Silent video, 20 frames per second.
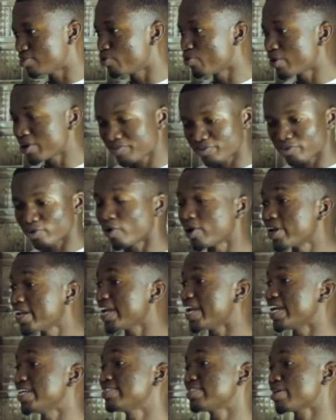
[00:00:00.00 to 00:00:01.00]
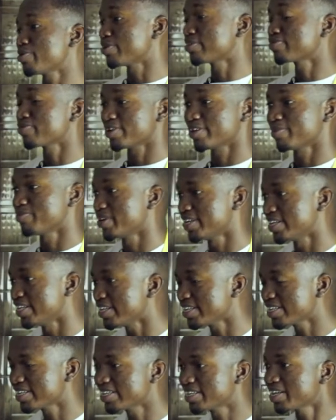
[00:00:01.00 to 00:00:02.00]
You work for only 8 hours for the
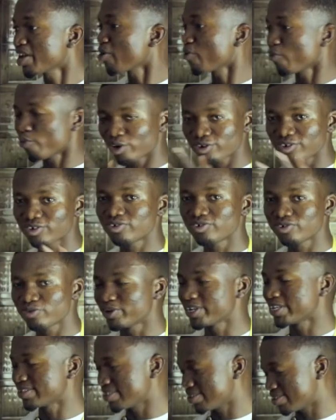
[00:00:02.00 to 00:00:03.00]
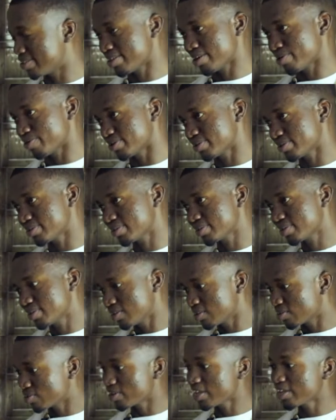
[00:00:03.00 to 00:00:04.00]
money. What do you do with the 16 hours?
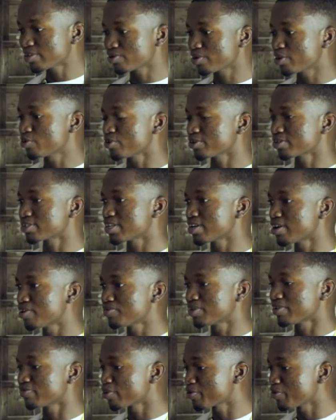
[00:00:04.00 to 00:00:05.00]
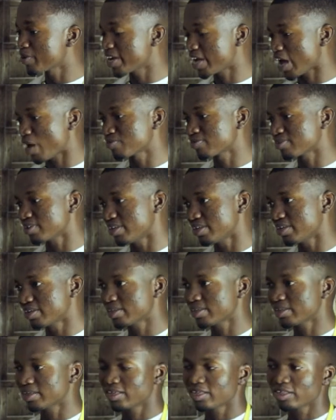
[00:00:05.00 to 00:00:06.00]
So that's where your self-development comes in.
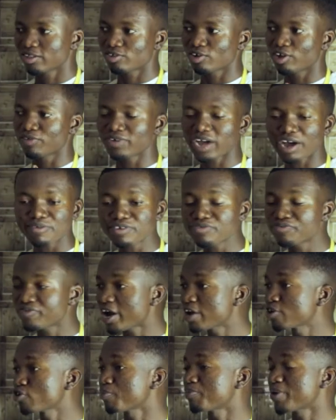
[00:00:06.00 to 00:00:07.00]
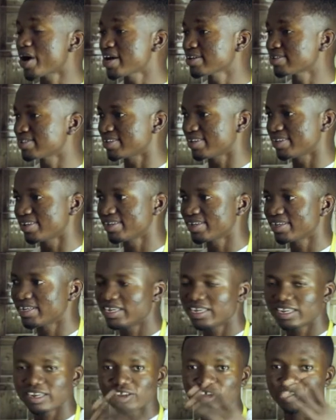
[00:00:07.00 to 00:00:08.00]
So if you haven't found your passion,
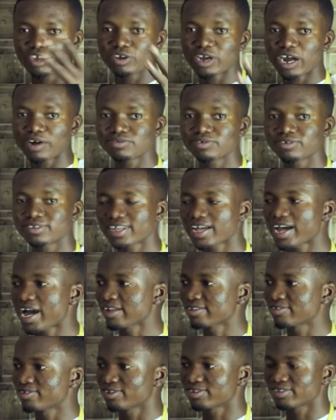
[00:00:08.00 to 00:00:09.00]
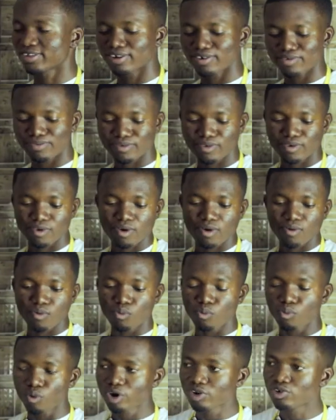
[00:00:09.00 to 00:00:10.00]
then you have to start asking yourself,
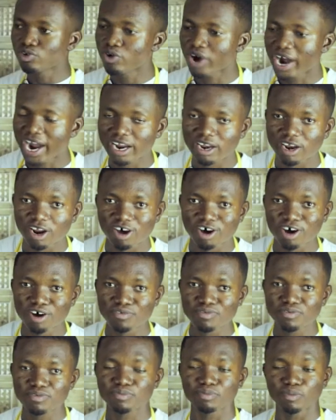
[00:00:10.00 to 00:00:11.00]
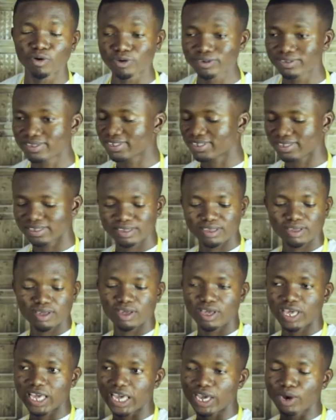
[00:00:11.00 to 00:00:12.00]
what do I love most
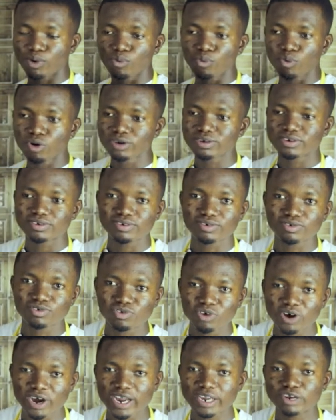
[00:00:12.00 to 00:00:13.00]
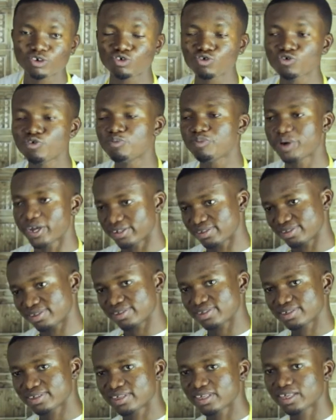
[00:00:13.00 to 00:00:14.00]
and what do I do
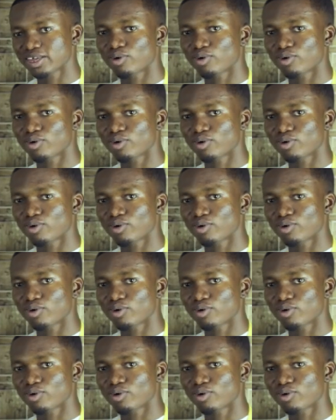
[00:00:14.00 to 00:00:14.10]
best.